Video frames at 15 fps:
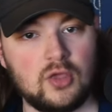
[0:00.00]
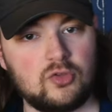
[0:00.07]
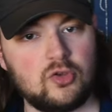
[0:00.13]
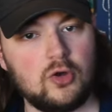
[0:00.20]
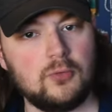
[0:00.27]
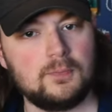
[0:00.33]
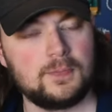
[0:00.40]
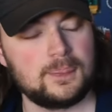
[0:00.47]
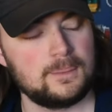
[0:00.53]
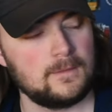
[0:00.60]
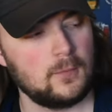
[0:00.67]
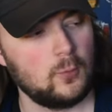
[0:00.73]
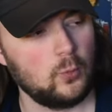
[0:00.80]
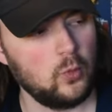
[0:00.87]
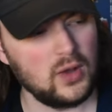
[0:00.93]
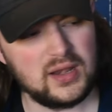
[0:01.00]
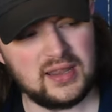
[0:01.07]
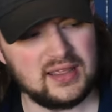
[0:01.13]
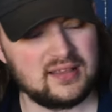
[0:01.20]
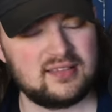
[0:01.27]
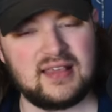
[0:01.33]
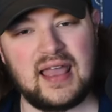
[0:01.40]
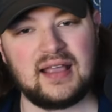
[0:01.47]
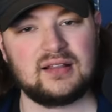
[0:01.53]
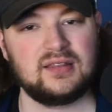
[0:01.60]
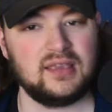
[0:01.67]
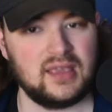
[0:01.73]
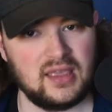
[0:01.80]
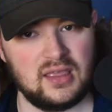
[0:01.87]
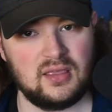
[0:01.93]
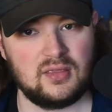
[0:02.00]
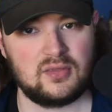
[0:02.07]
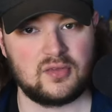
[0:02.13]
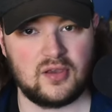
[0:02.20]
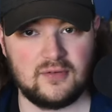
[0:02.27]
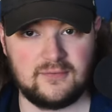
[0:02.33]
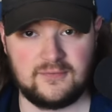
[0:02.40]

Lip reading: So, what exactly is a